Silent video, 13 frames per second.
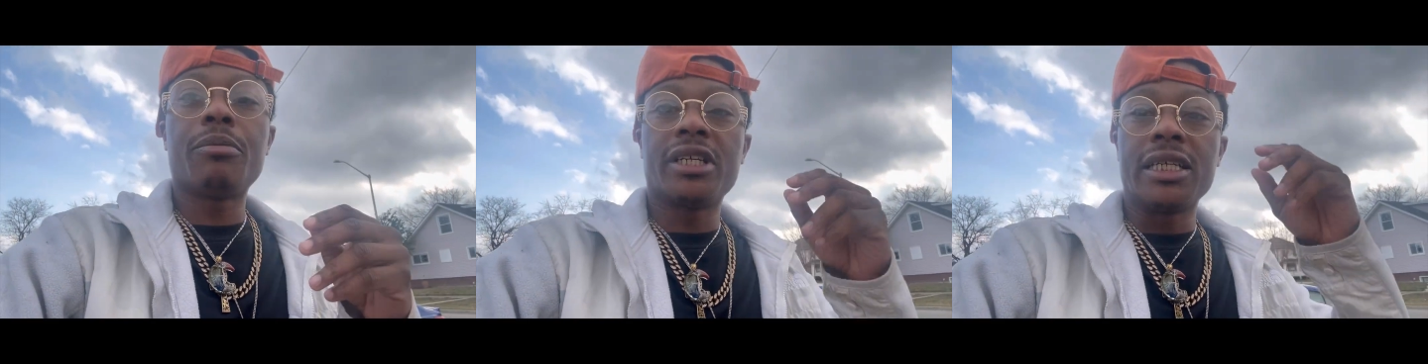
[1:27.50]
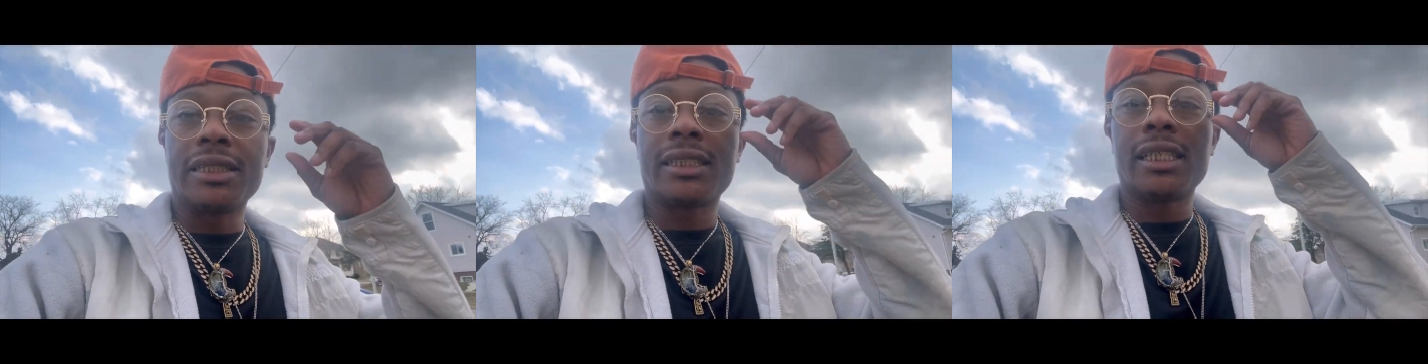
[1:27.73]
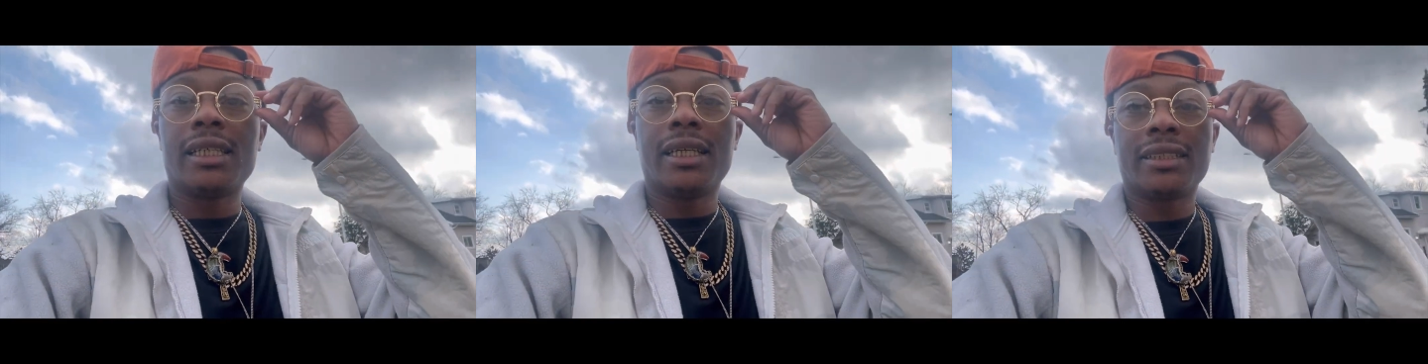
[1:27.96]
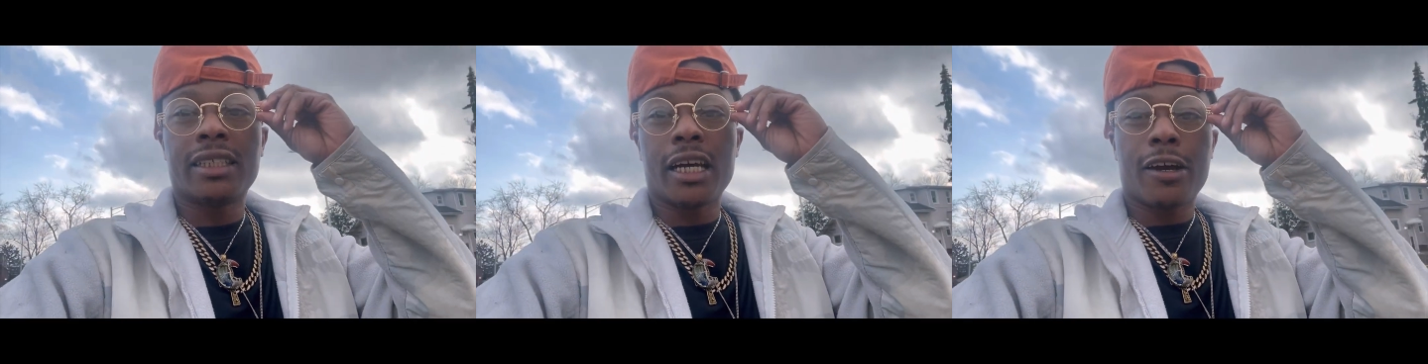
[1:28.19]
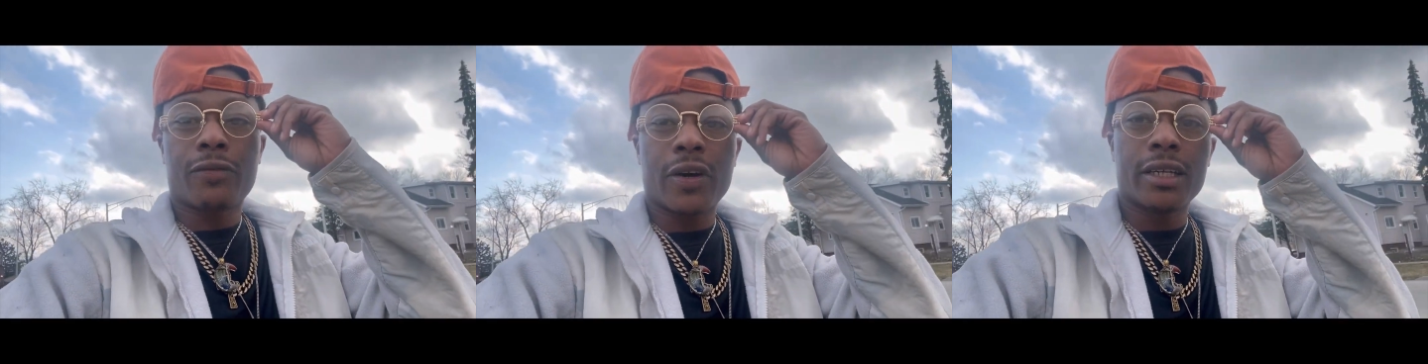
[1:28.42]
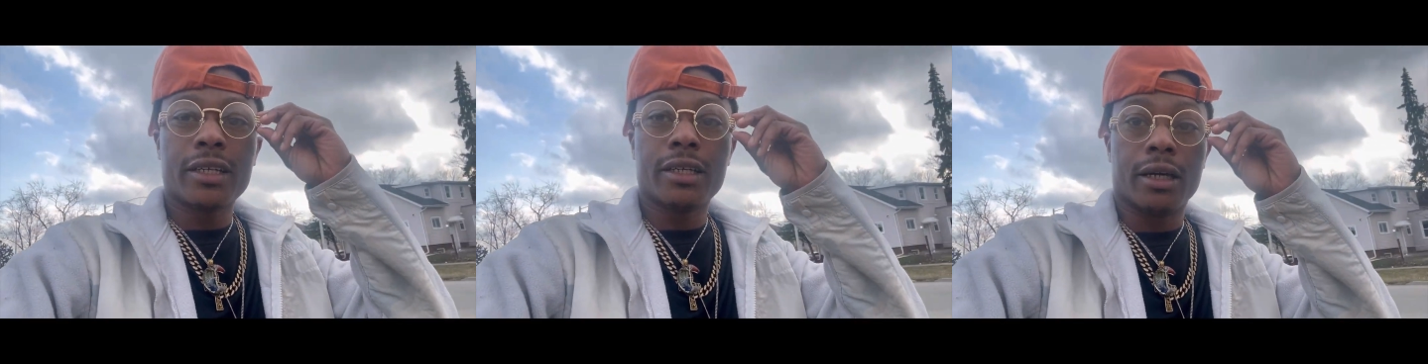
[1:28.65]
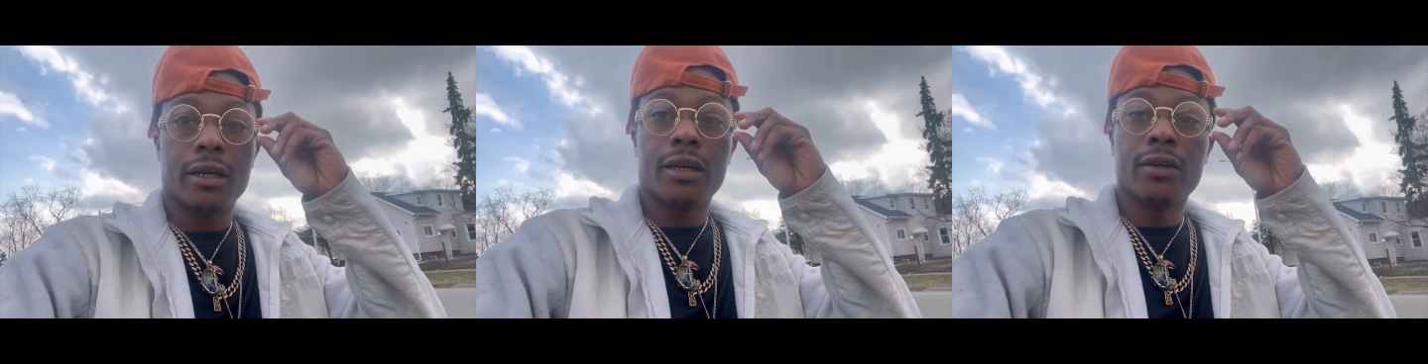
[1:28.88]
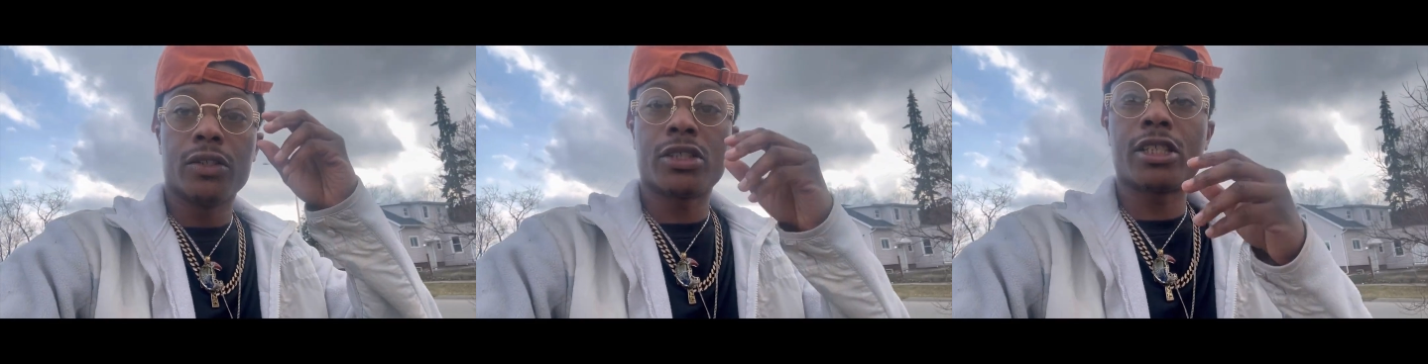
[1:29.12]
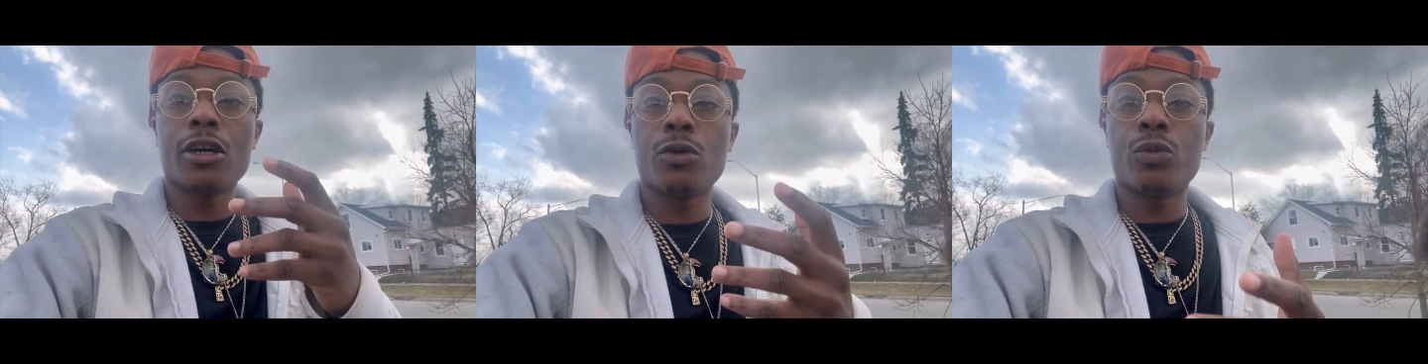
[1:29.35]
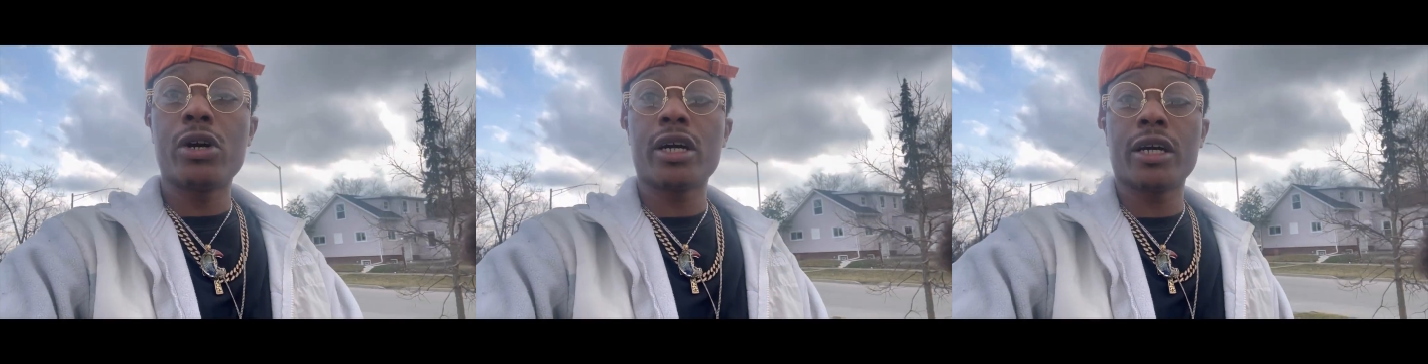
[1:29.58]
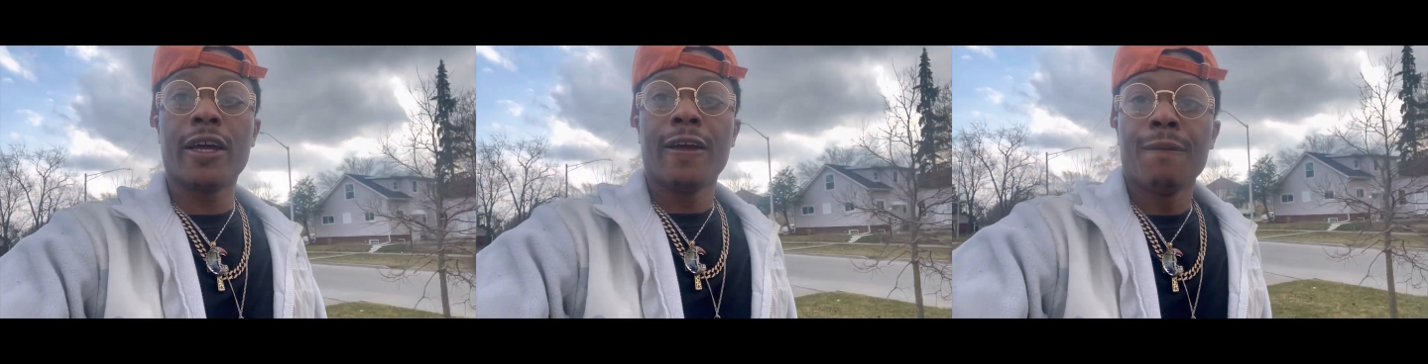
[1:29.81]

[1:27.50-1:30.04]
being said, let's dive right in. Step 1